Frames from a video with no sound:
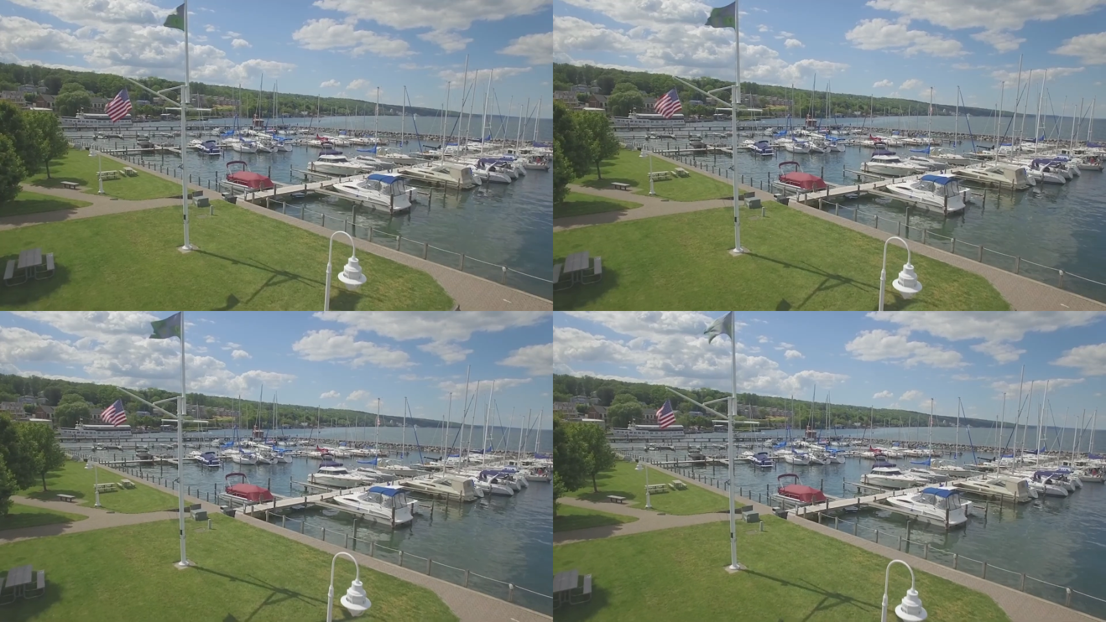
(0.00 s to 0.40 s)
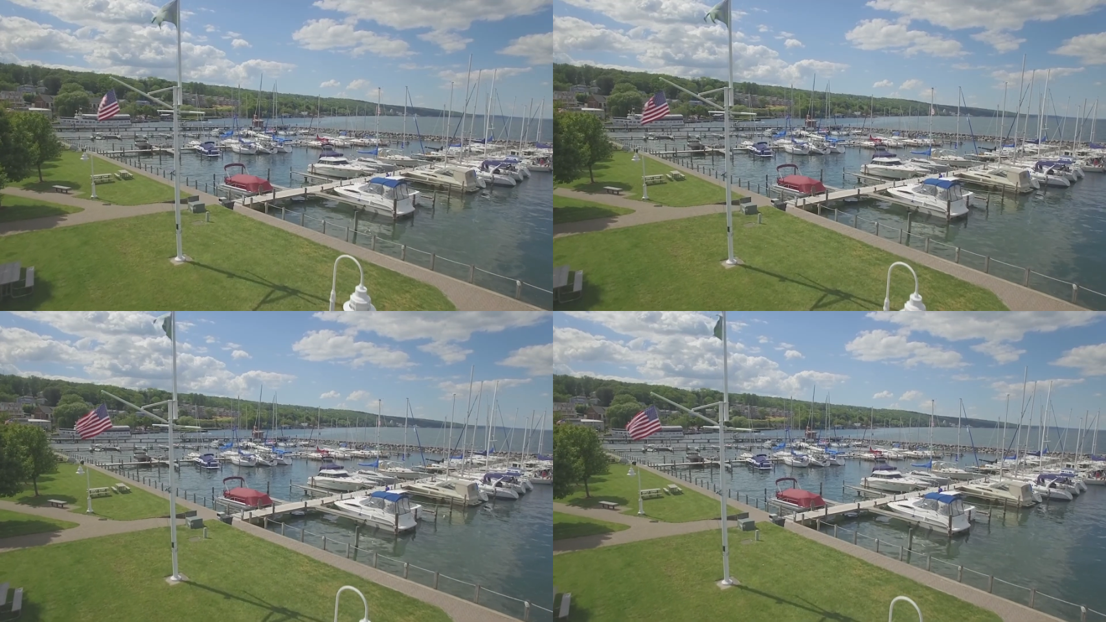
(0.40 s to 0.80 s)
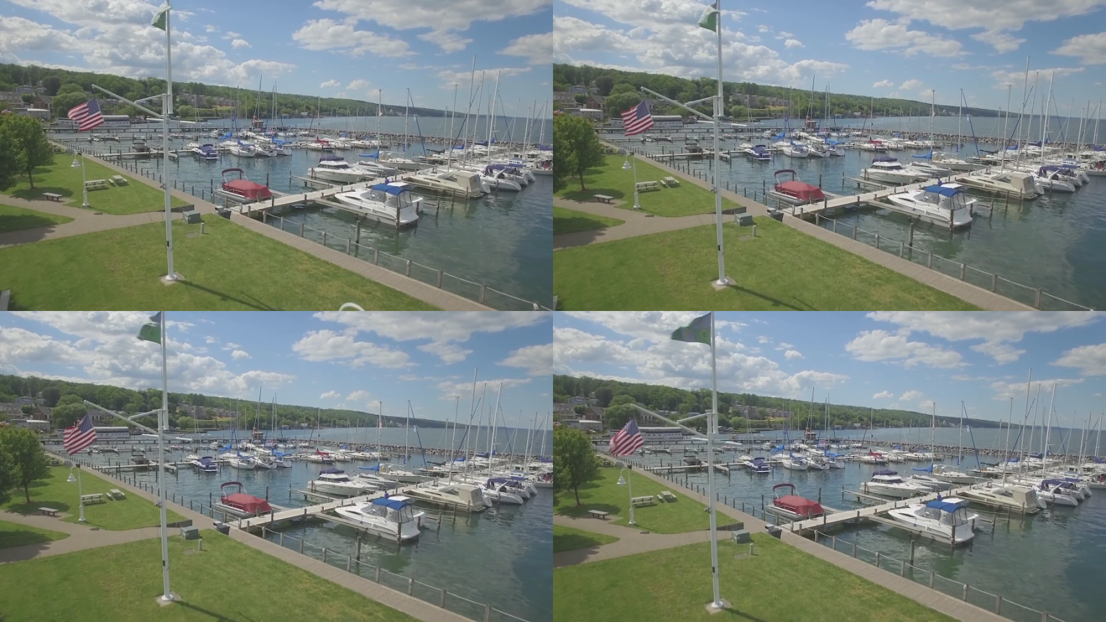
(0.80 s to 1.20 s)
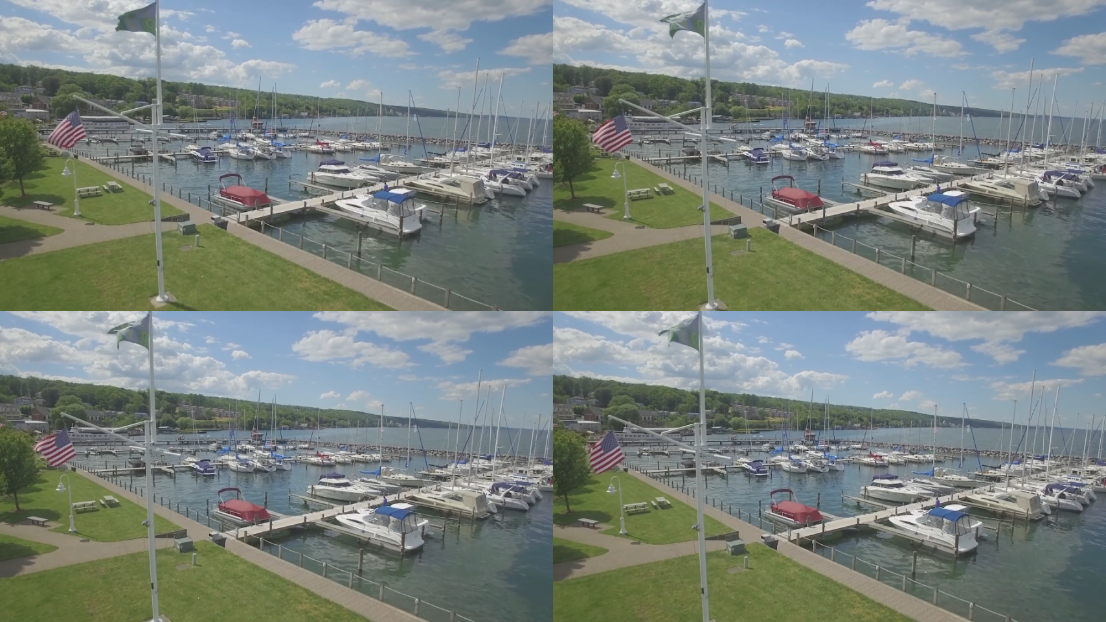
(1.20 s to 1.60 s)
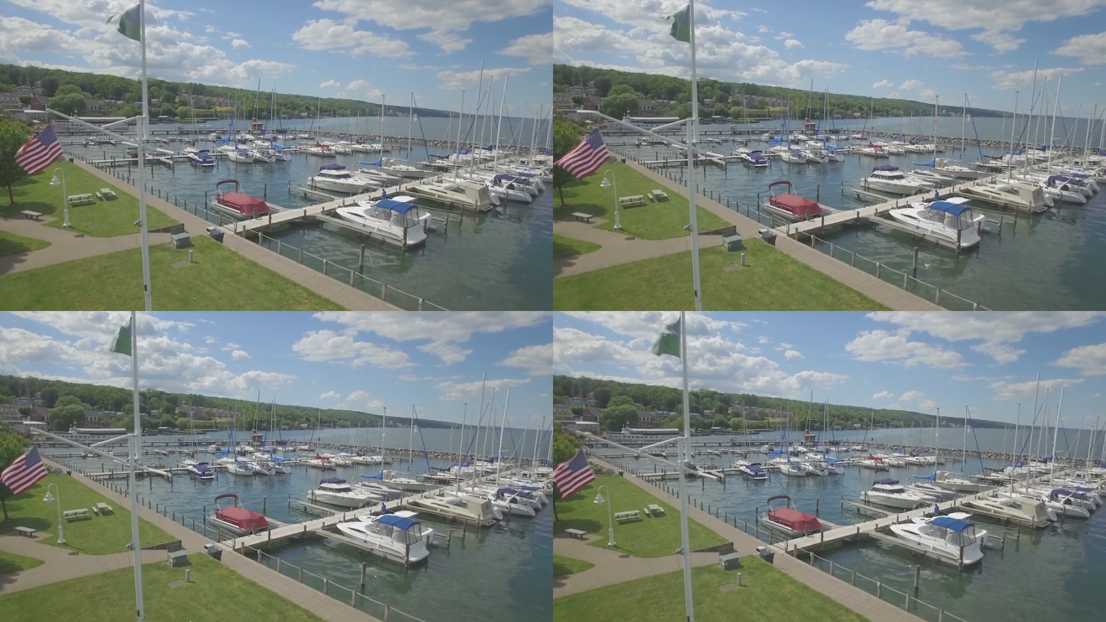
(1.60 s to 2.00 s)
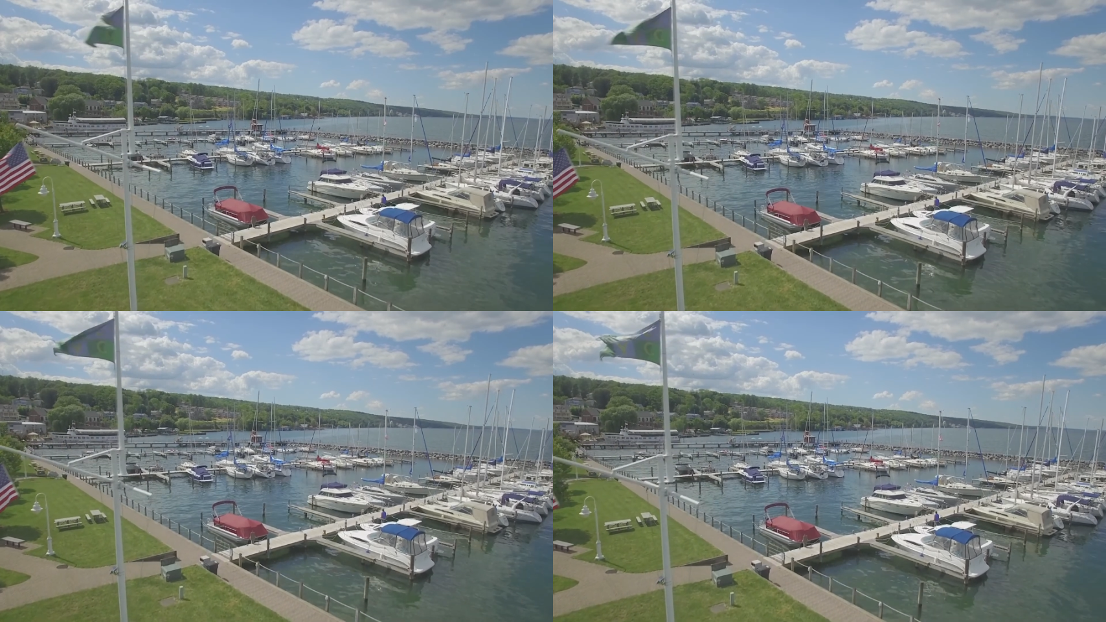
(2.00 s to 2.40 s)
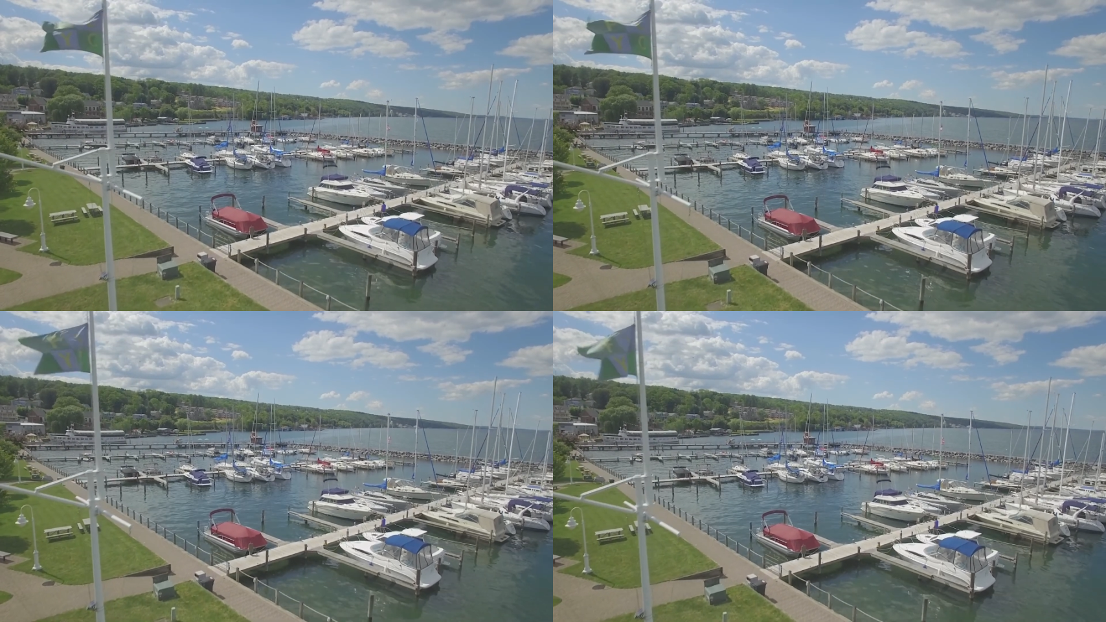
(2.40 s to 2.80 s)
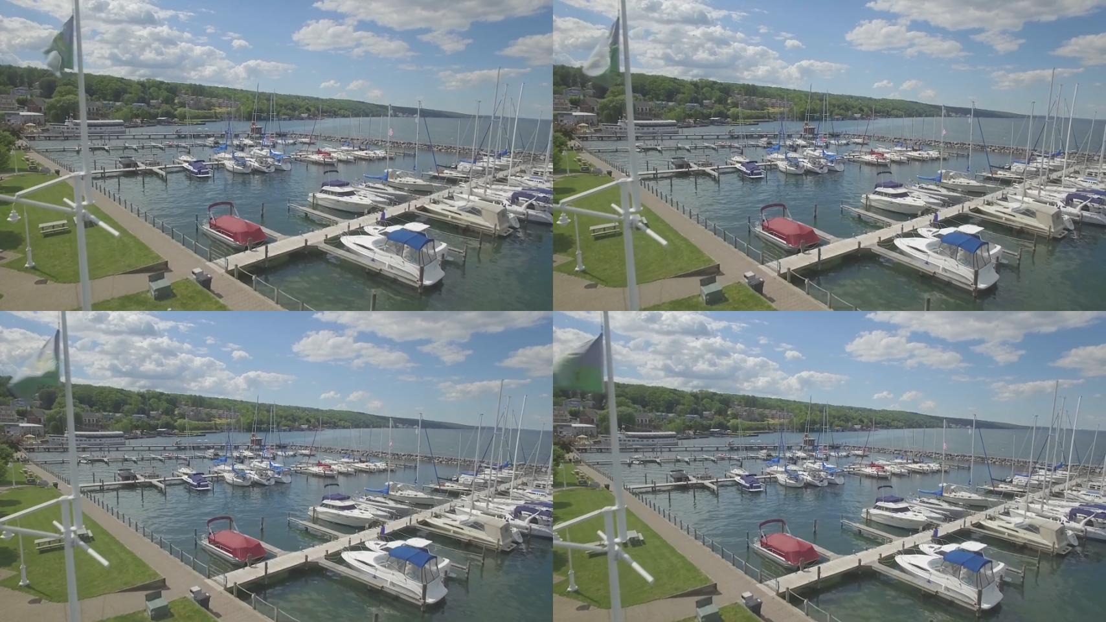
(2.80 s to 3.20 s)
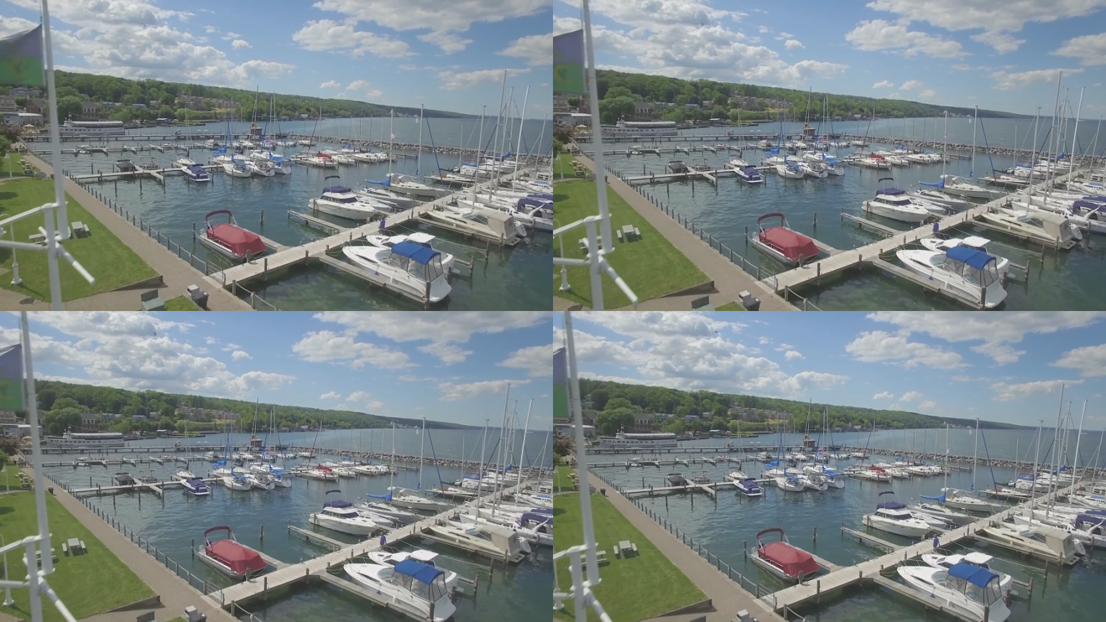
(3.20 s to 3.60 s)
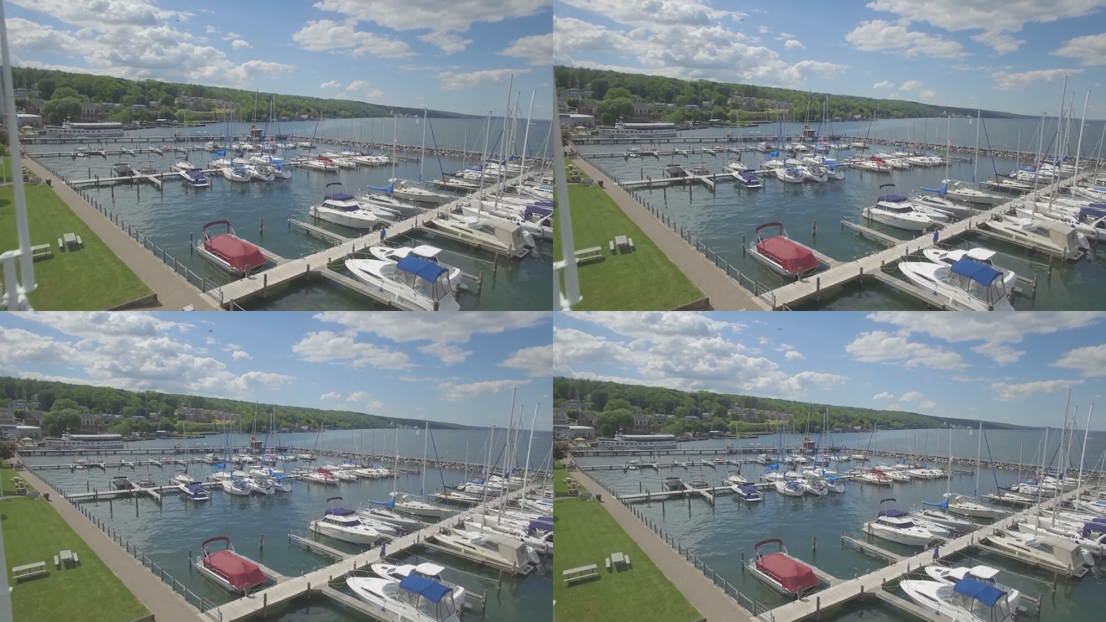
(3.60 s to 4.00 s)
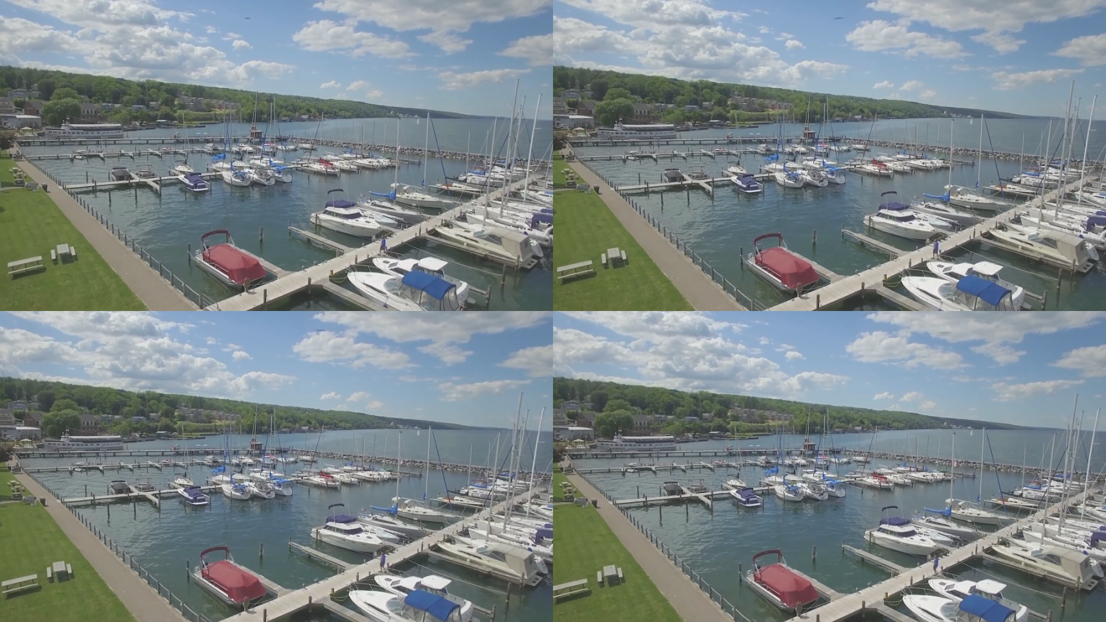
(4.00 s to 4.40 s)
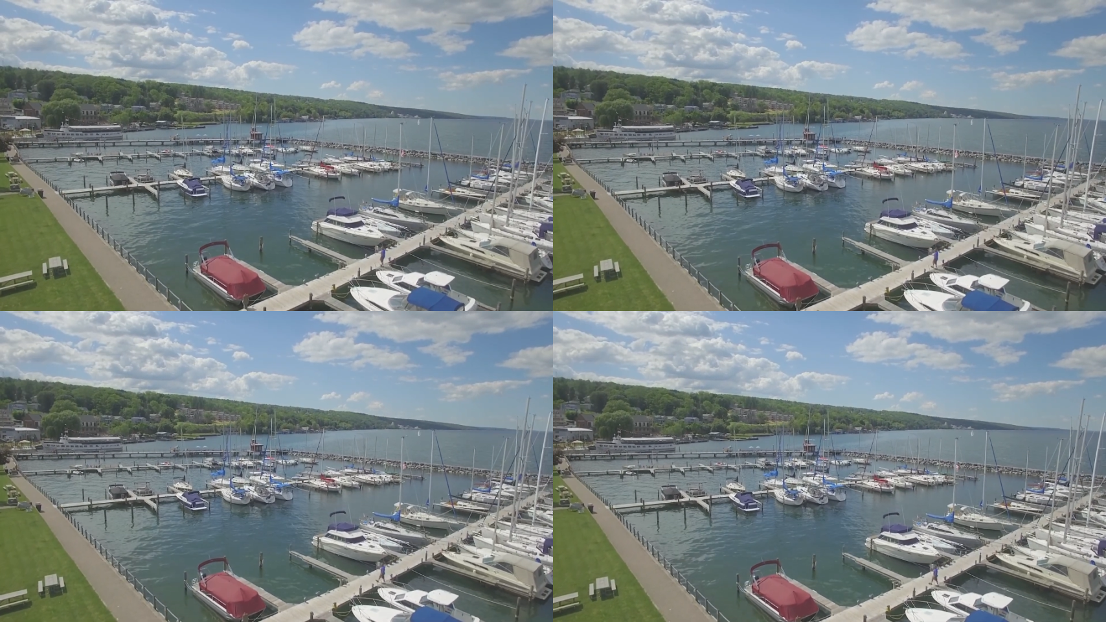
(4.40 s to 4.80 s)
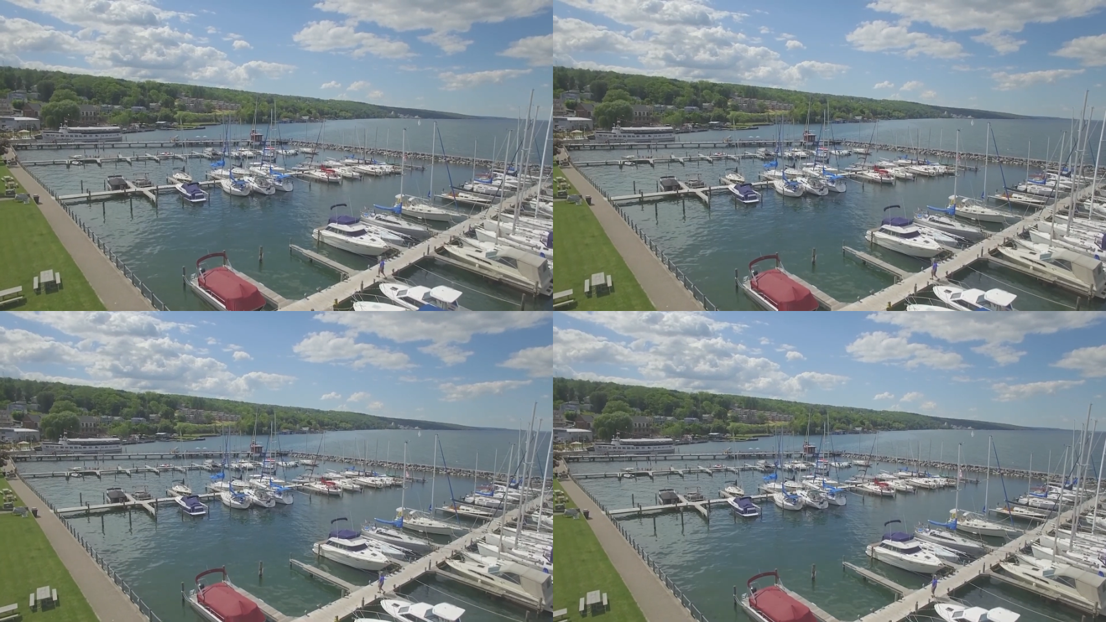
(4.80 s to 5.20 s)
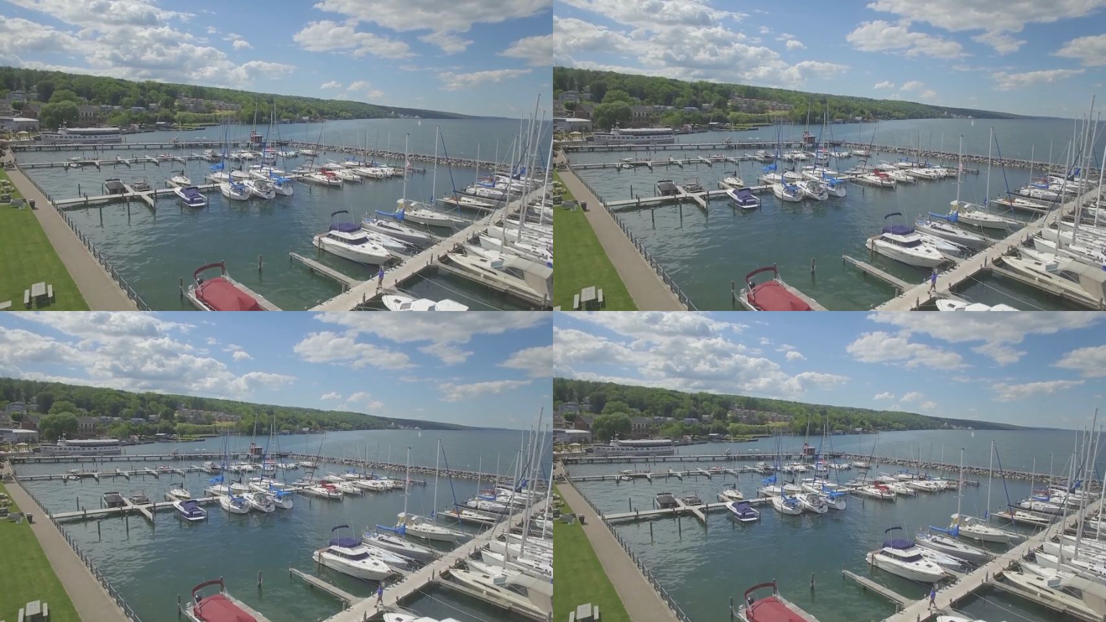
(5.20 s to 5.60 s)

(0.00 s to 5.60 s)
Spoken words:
(no speaker visible)